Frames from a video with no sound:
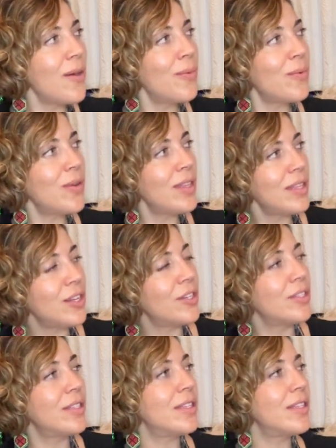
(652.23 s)
what
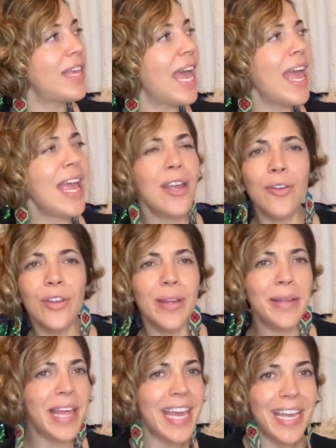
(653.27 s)
there's angry
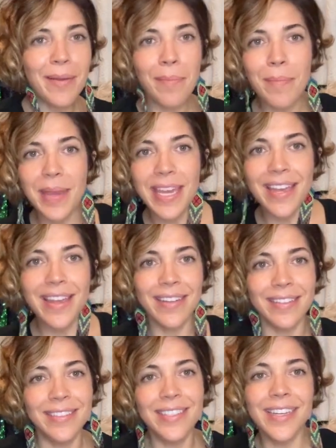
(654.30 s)
like me
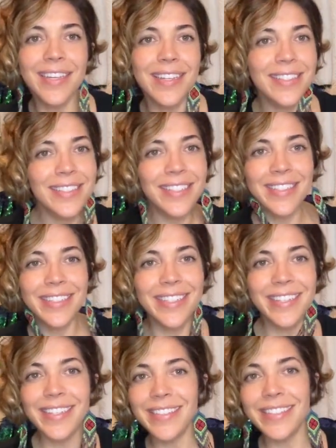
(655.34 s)
and dun dun
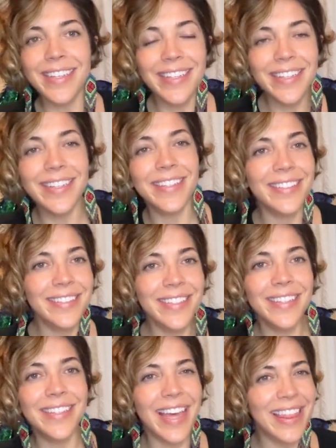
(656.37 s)
dun dun dun dun
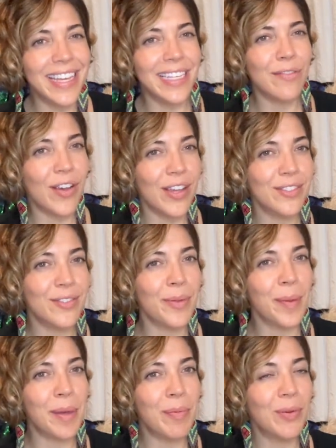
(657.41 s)
dun. I think it's Foster the
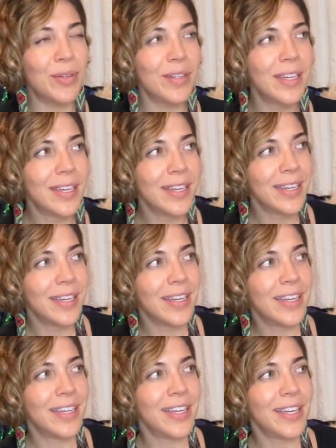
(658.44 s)
People.
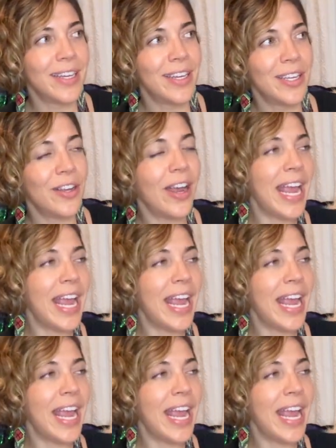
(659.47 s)
You're